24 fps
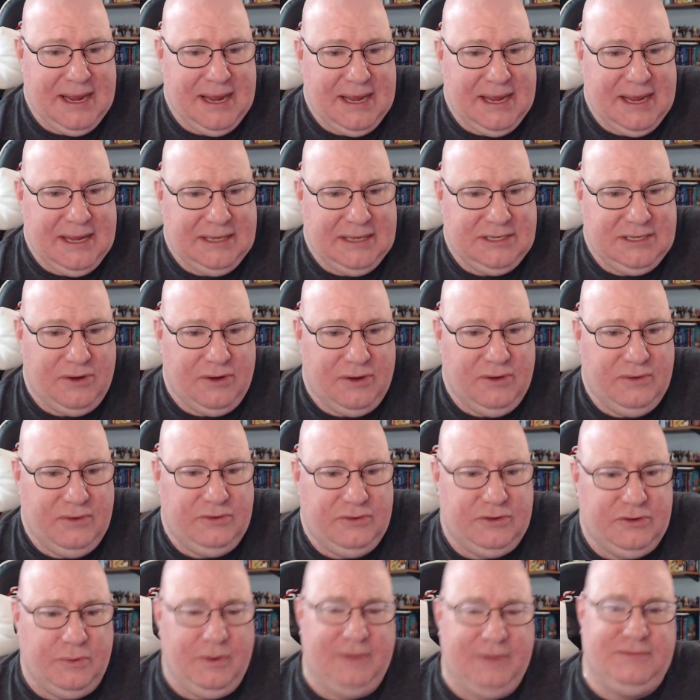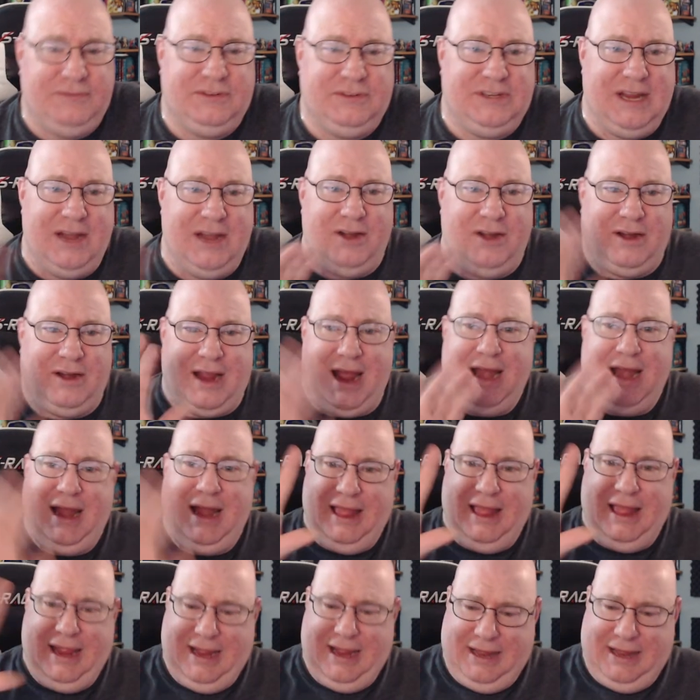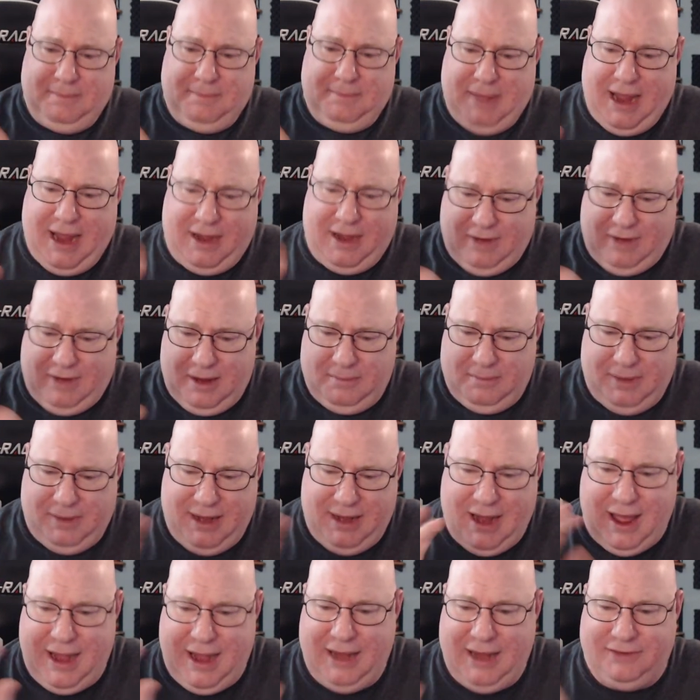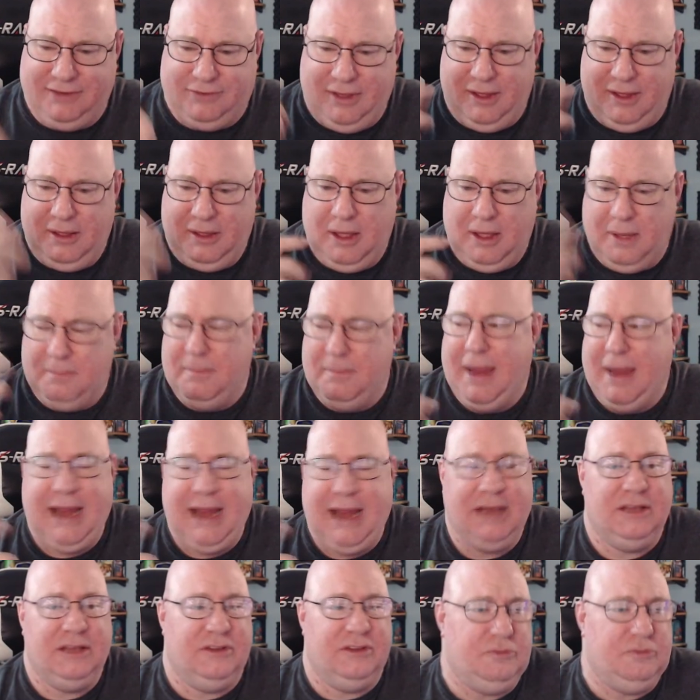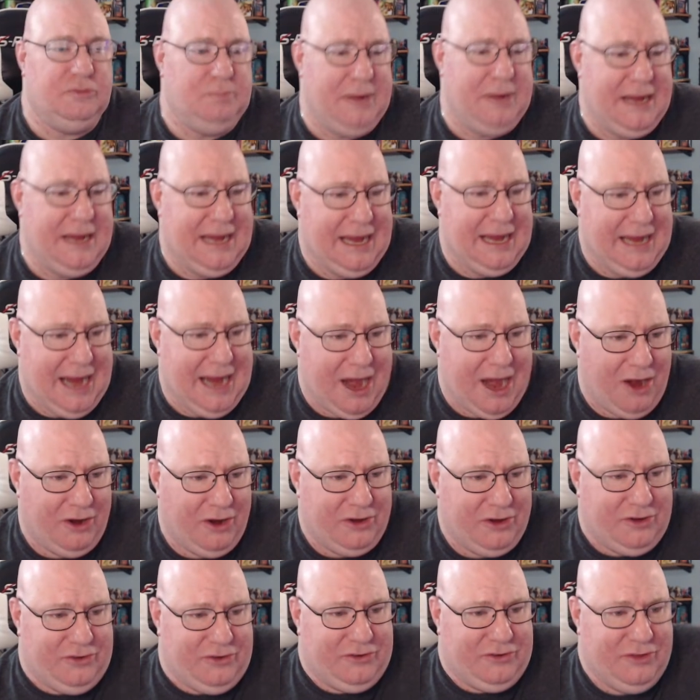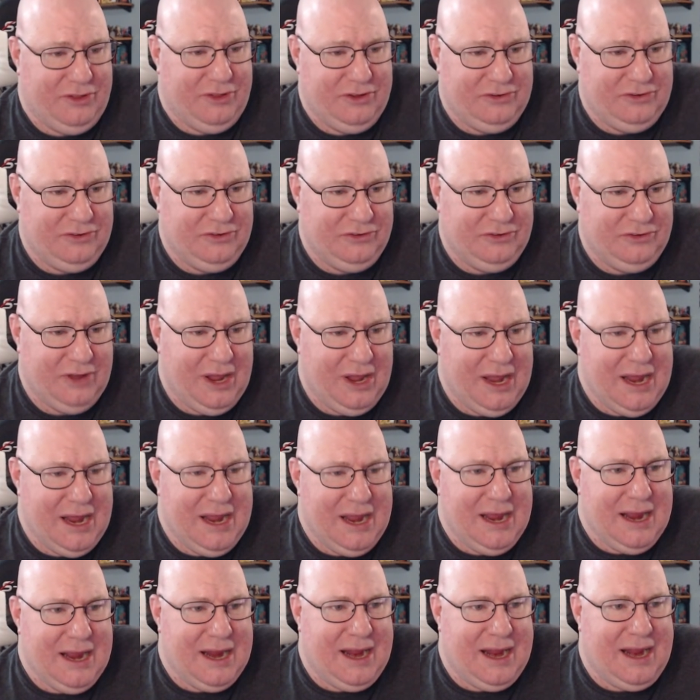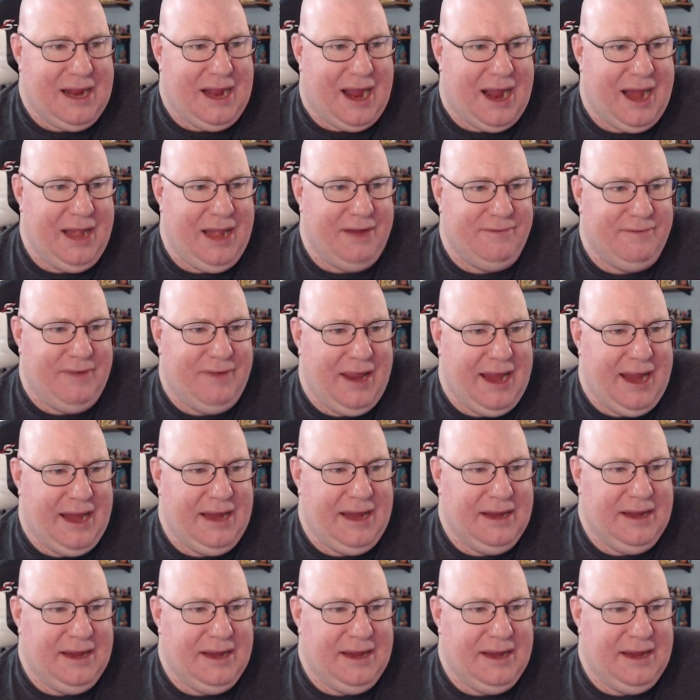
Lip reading: So we've seen her kind of like in the background, but not as a main speaking character. So this is kind of a,